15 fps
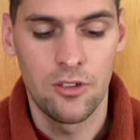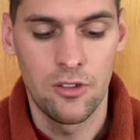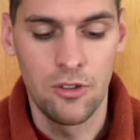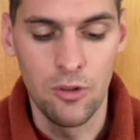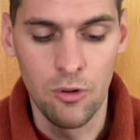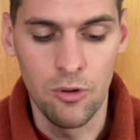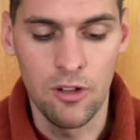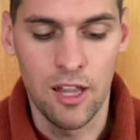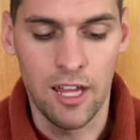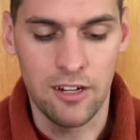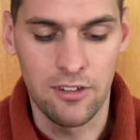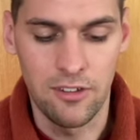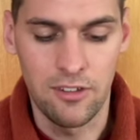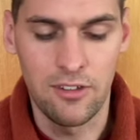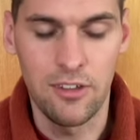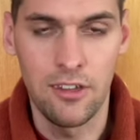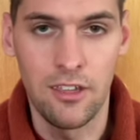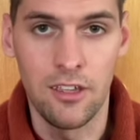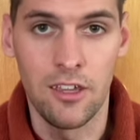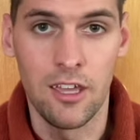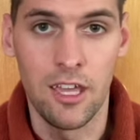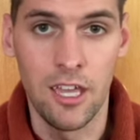you will actually
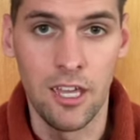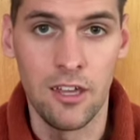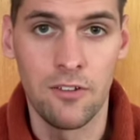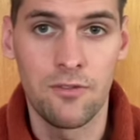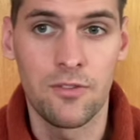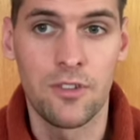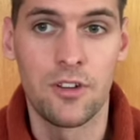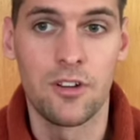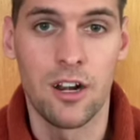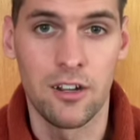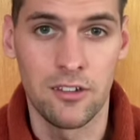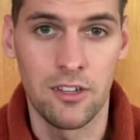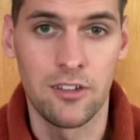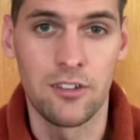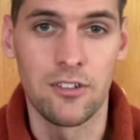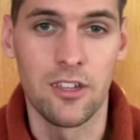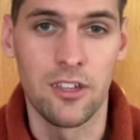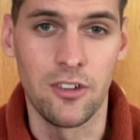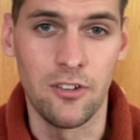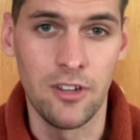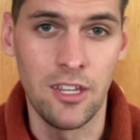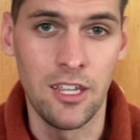see if the translation that
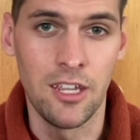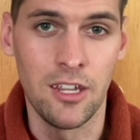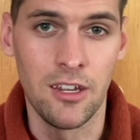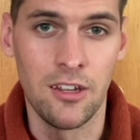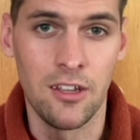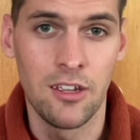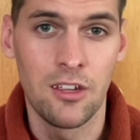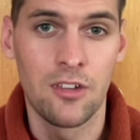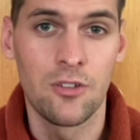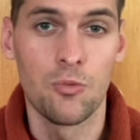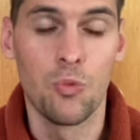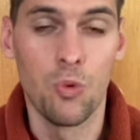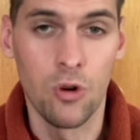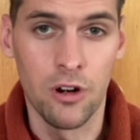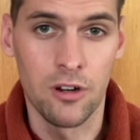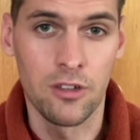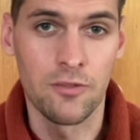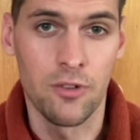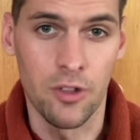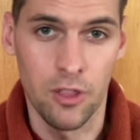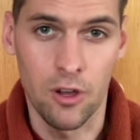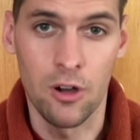you need works
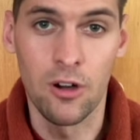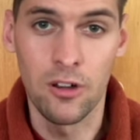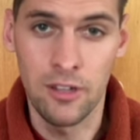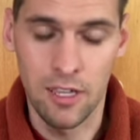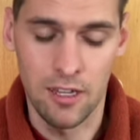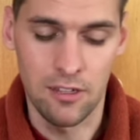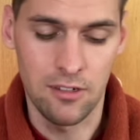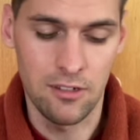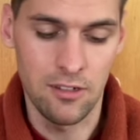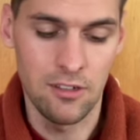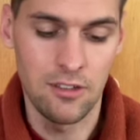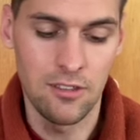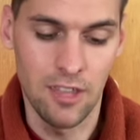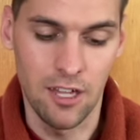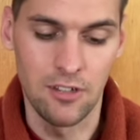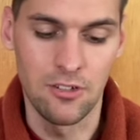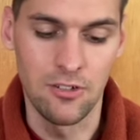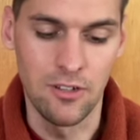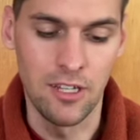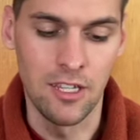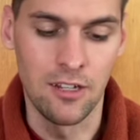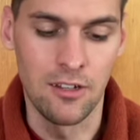for the context that you
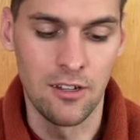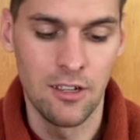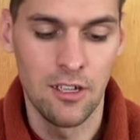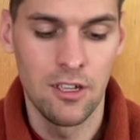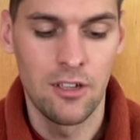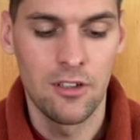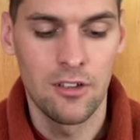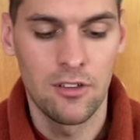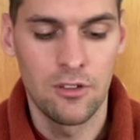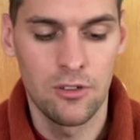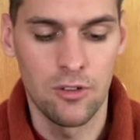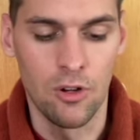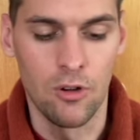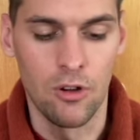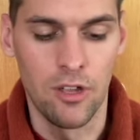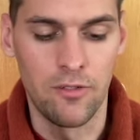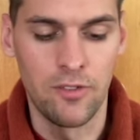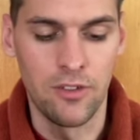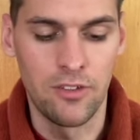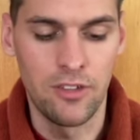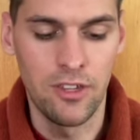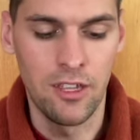need. So if you
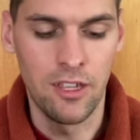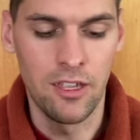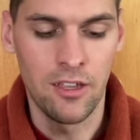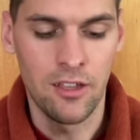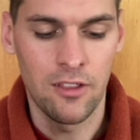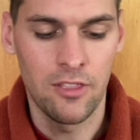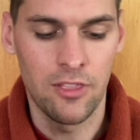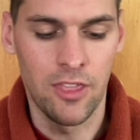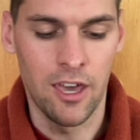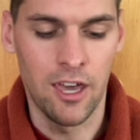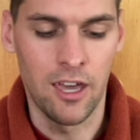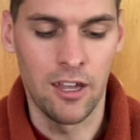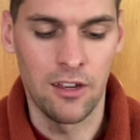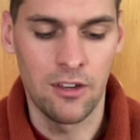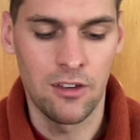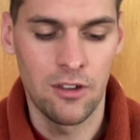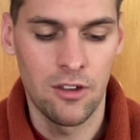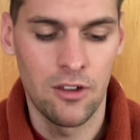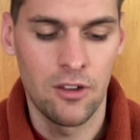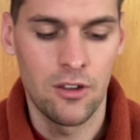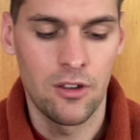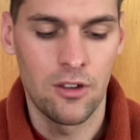see that
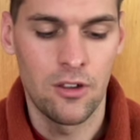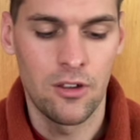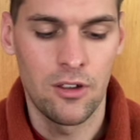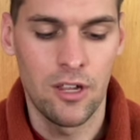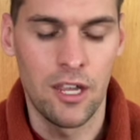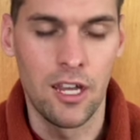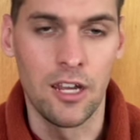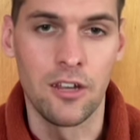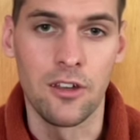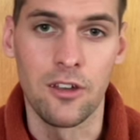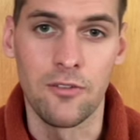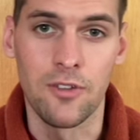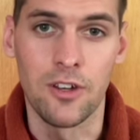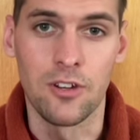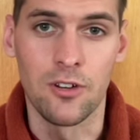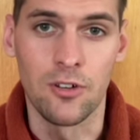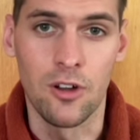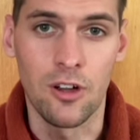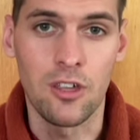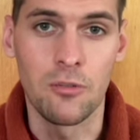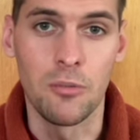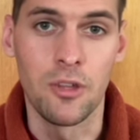in an official
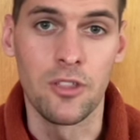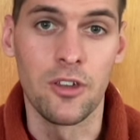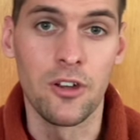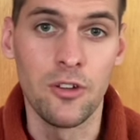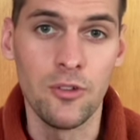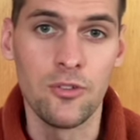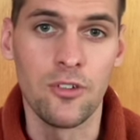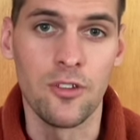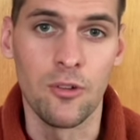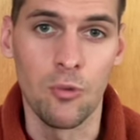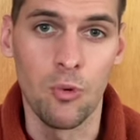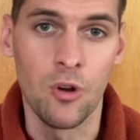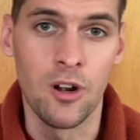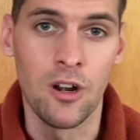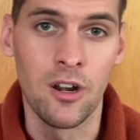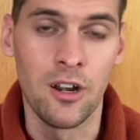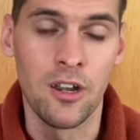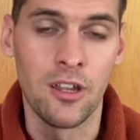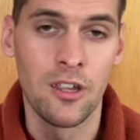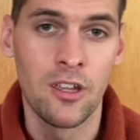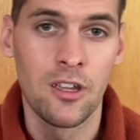document, they're using the word